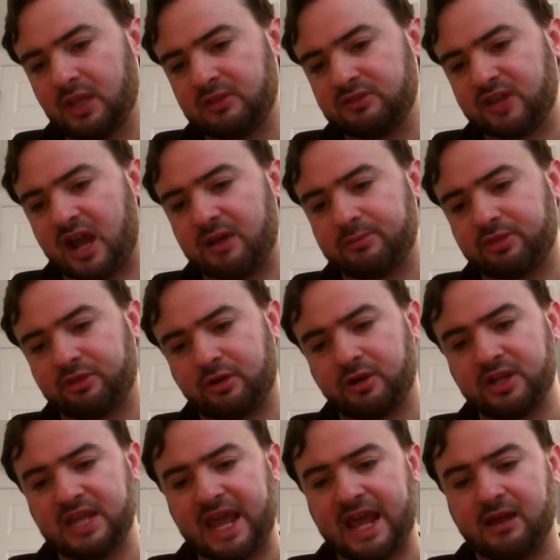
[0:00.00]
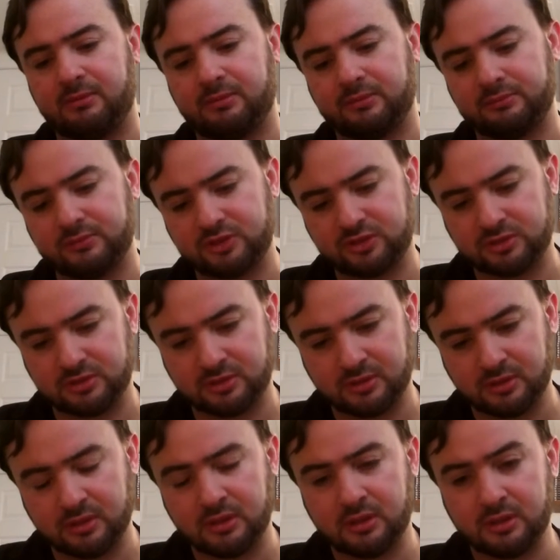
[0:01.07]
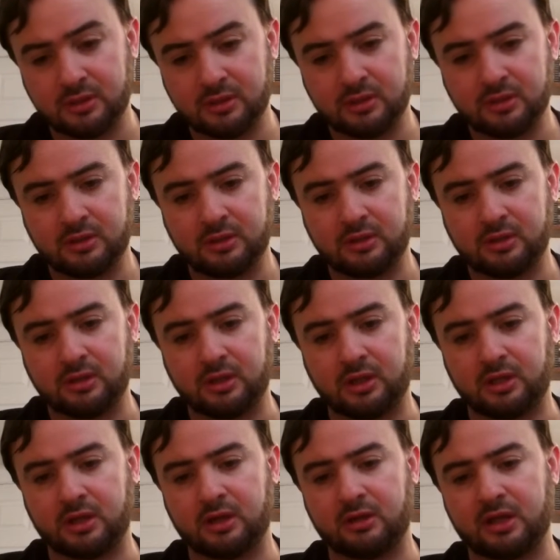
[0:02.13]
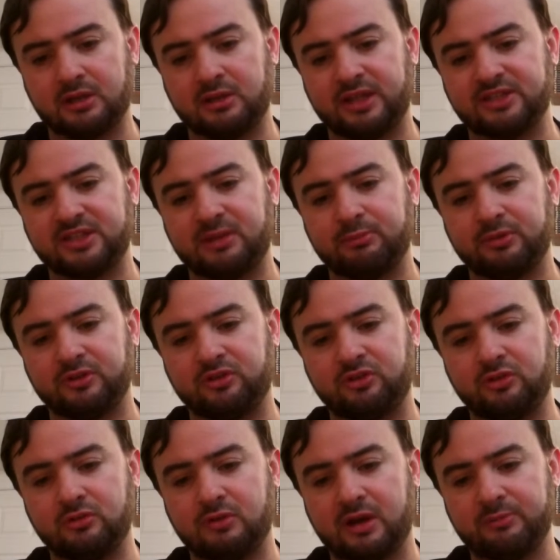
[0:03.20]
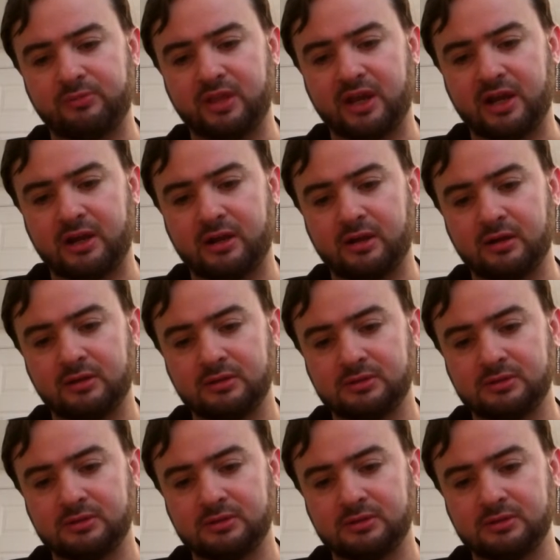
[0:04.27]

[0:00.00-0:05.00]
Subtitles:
Top 30 albums. There you go. I got Led Zeppelin 2 up there.